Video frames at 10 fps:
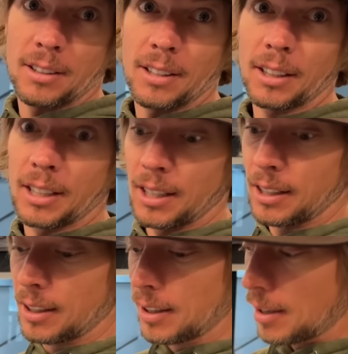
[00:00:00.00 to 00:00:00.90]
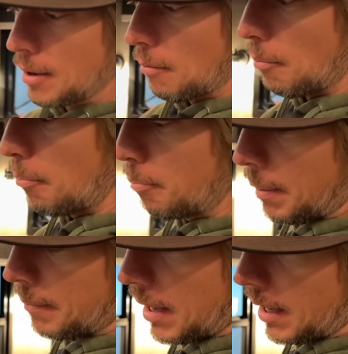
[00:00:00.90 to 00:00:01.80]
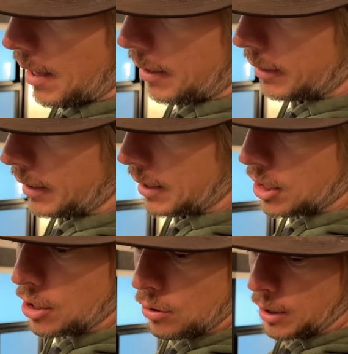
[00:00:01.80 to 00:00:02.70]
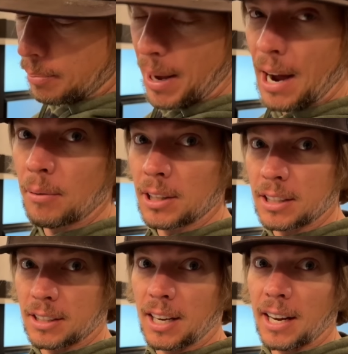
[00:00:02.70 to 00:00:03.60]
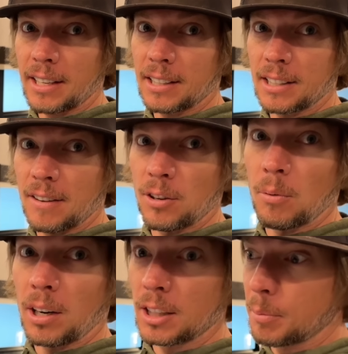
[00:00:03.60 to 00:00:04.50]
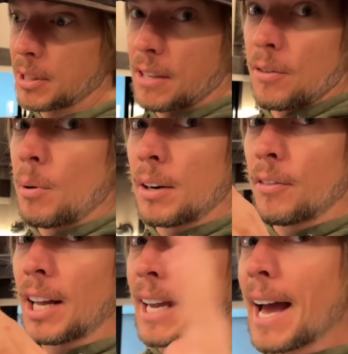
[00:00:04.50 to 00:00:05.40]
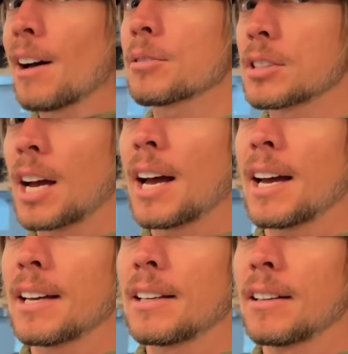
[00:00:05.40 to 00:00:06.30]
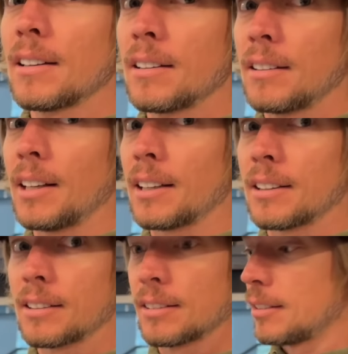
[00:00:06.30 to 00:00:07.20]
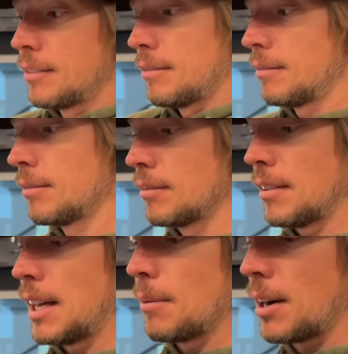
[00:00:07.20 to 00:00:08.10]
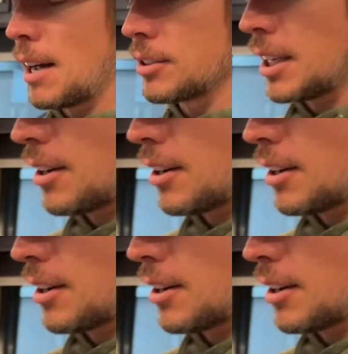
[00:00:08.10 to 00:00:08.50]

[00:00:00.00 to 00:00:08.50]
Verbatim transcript: that can uh, continually power this guy if nice. you want it, especially if you want it for like outside, like anywhere okay. outside of